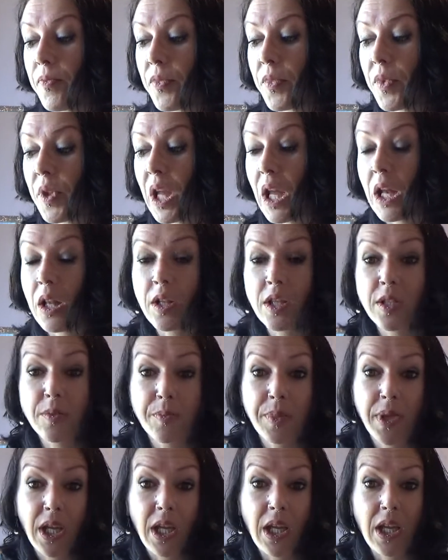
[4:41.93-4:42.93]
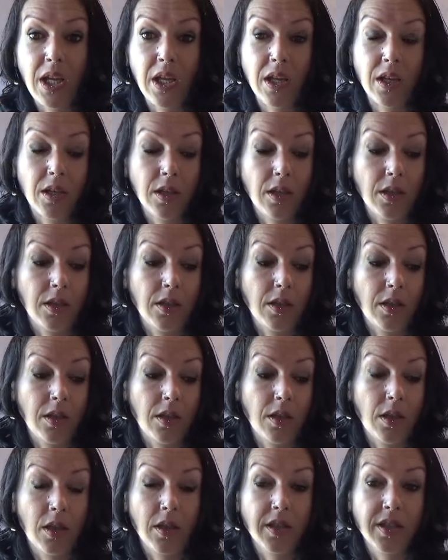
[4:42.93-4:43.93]
it'll
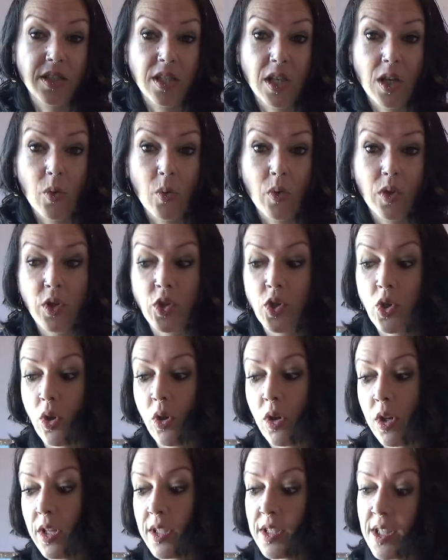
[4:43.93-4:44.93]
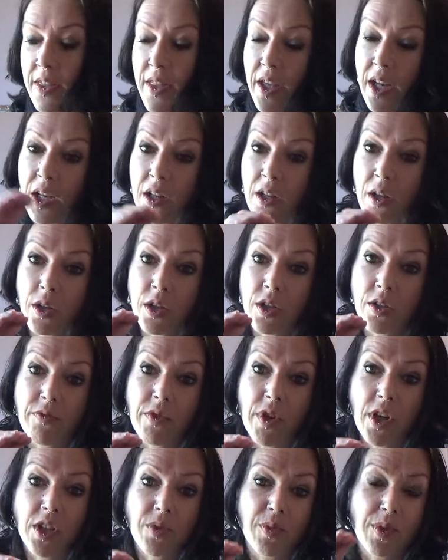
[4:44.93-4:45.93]
start with the chocolates and then it'll go into the
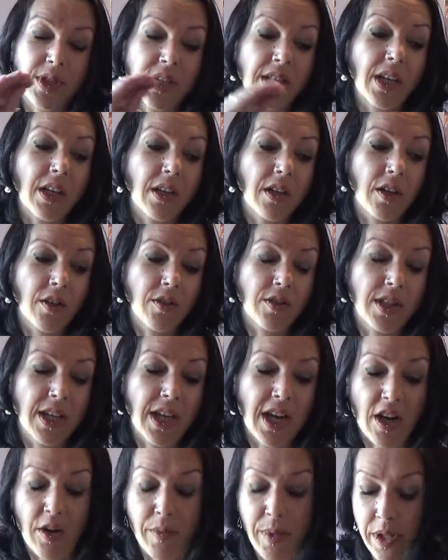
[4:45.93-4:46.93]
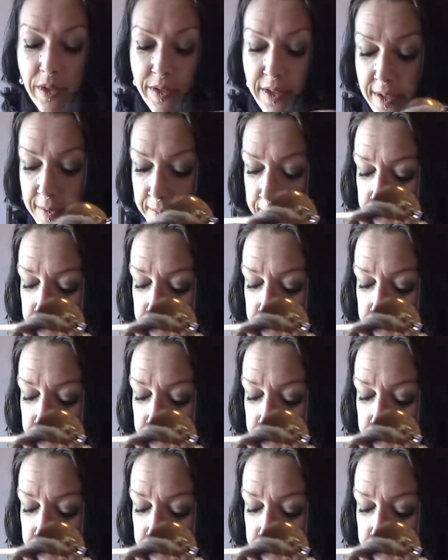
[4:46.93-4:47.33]
raspberries and then it'll go into the caramels.